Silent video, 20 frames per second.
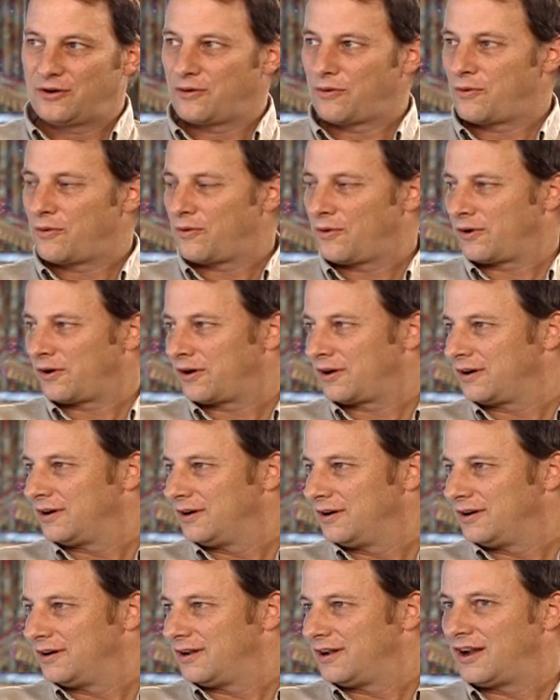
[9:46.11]
or
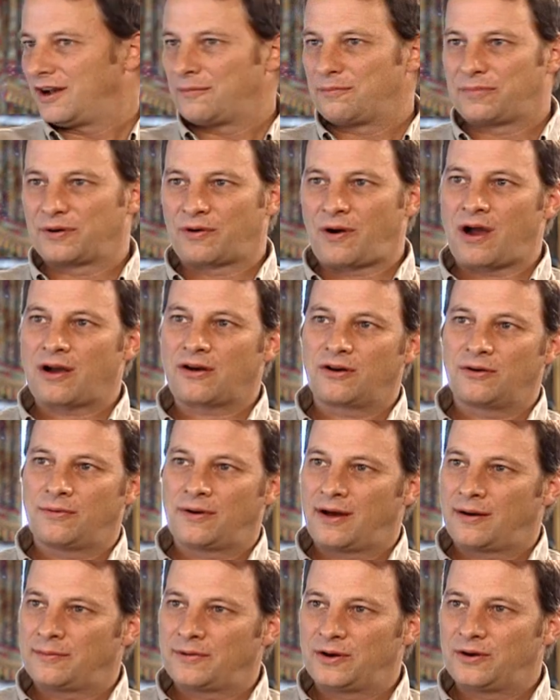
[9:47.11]
um, Barack
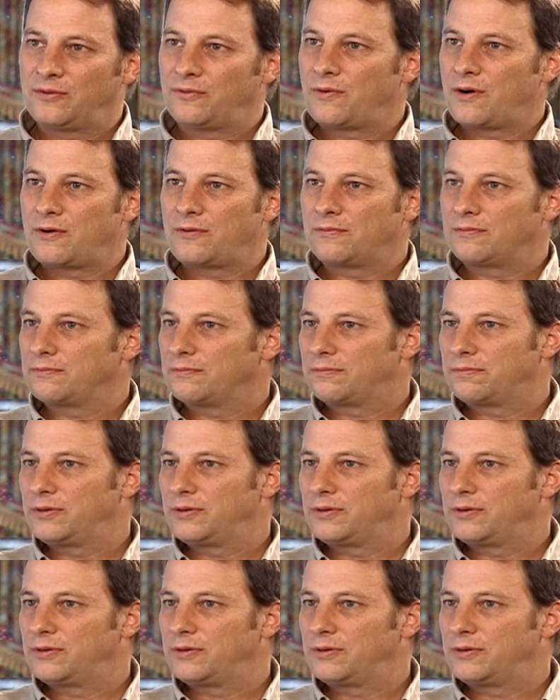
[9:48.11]
Obama won't